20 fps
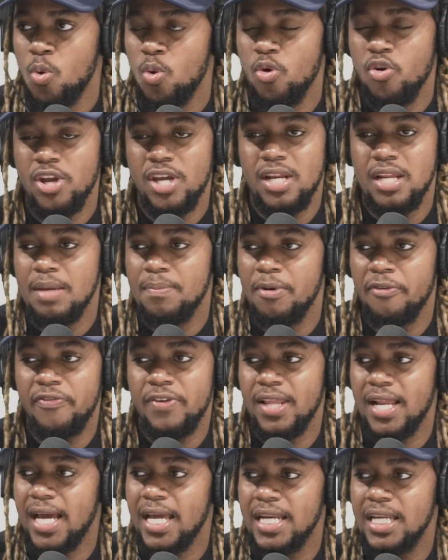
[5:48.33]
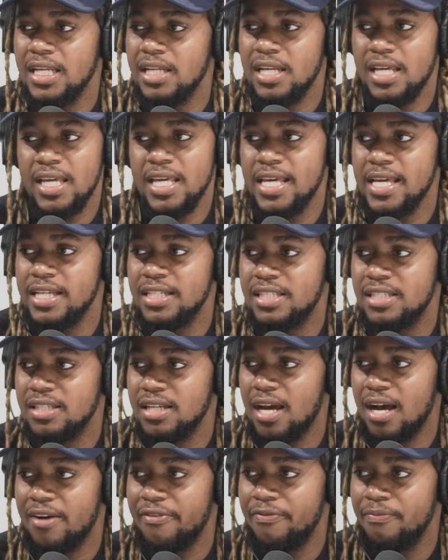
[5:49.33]
Worried him if you like the
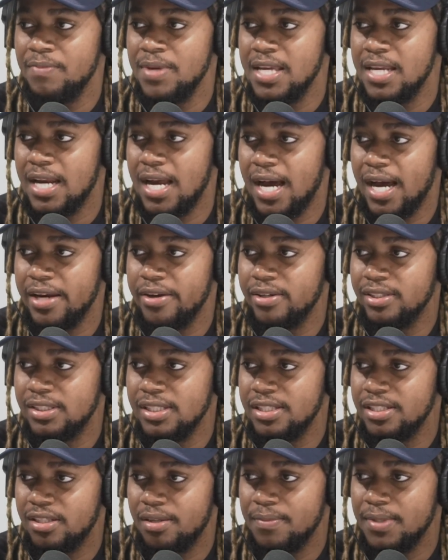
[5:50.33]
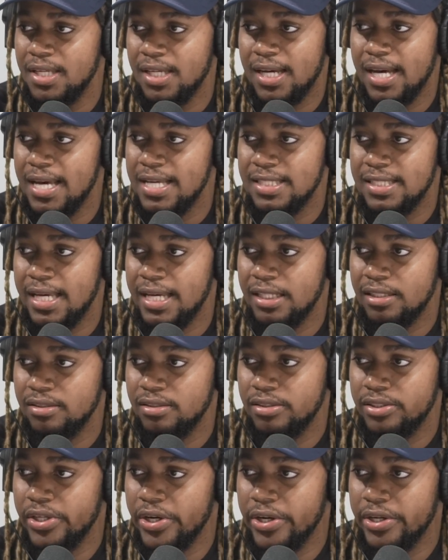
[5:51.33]
age of being an adult in Jamaica is
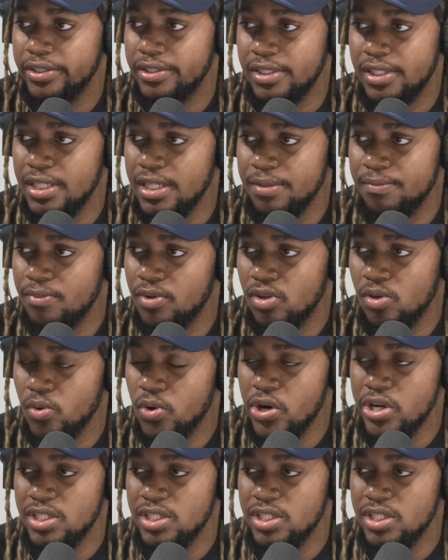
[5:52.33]
like 13, bro.